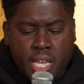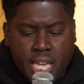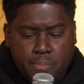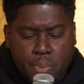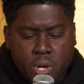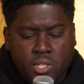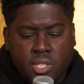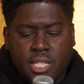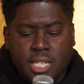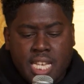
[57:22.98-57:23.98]
He puts
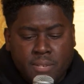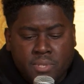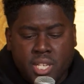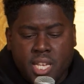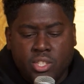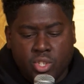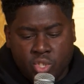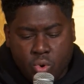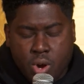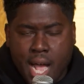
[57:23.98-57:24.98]
the deeps into
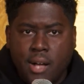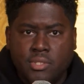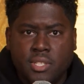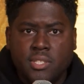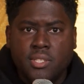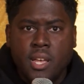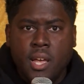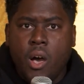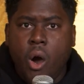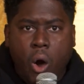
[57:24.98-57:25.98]
storehouses.
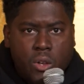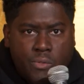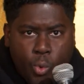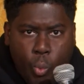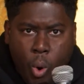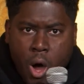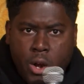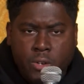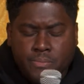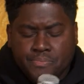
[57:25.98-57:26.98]
All of the
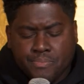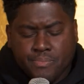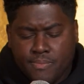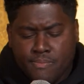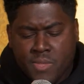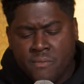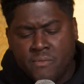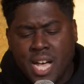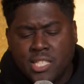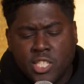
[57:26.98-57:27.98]
water
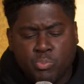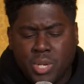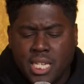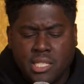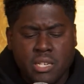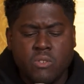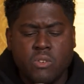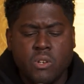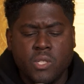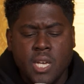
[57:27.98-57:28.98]
finds its place here
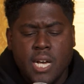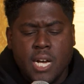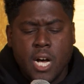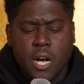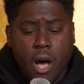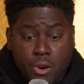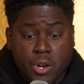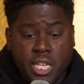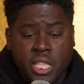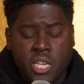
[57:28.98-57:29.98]
on earth, uh,
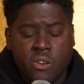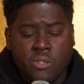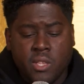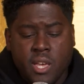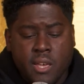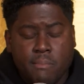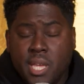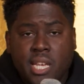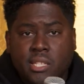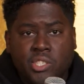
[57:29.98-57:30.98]
underneath the earth.
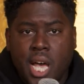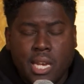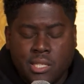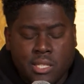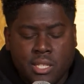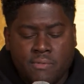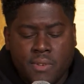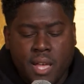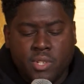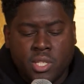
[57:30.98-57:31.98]
Many geologists have,
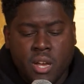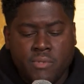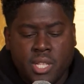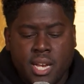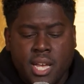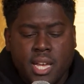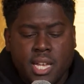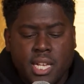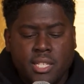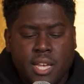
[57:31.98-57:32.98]
have discovered that.
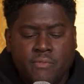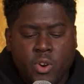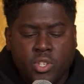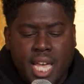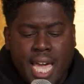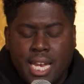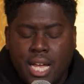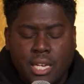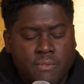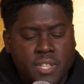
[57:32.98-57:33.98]
And he's in verse 8,
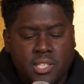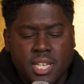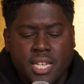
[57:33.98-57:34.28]
I love this.